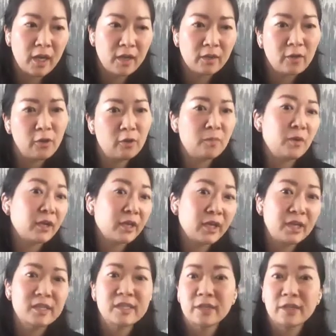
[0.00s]
go to
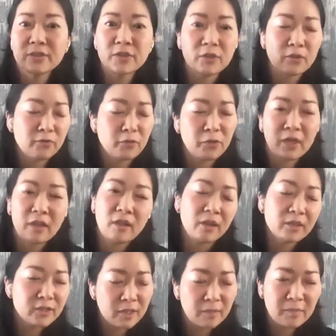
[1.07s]
market, down to you've already
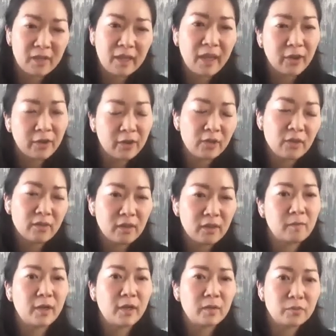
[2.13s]
launched something, how can you think
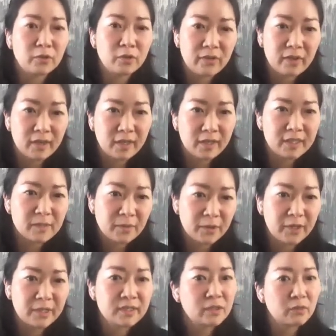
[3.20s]
about improving that
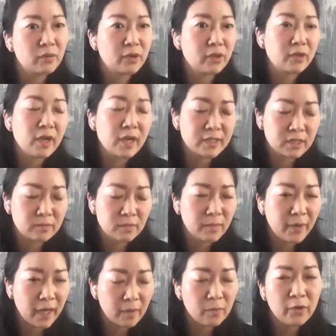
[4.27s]
experience and what are the customer
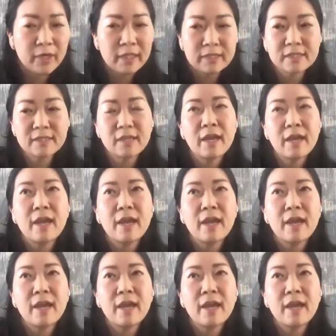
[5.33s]
pain points?